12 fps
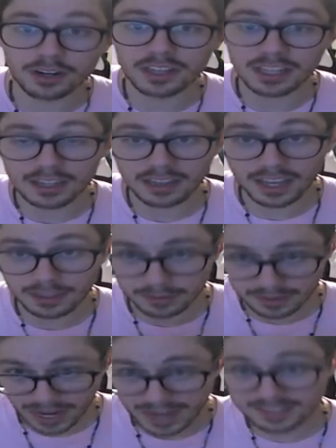the
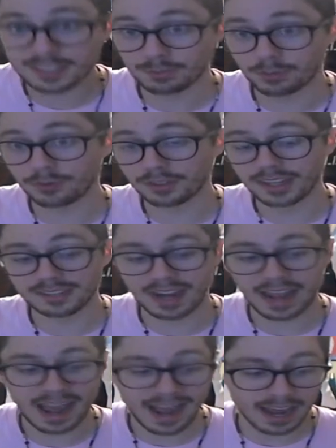nicest bootlegs that I
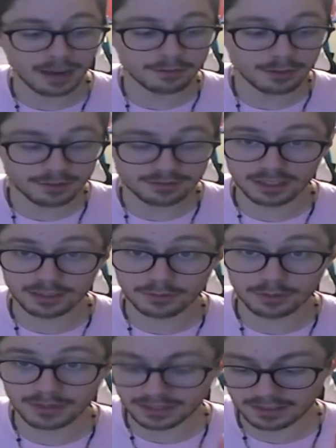have of Sailor Moon,
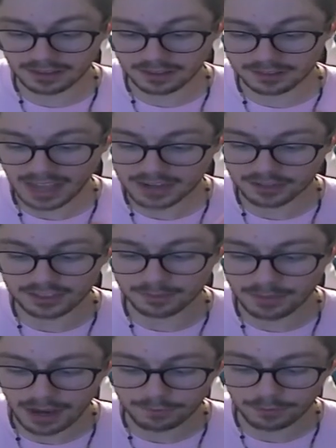because there's actually some
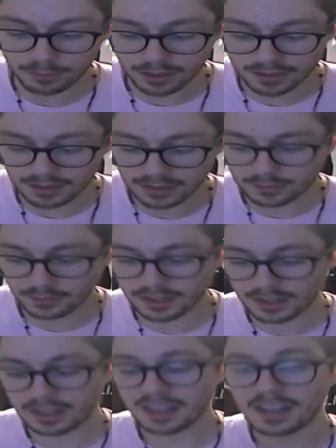effort put into this one.
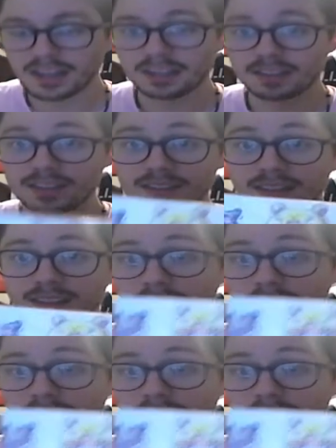This is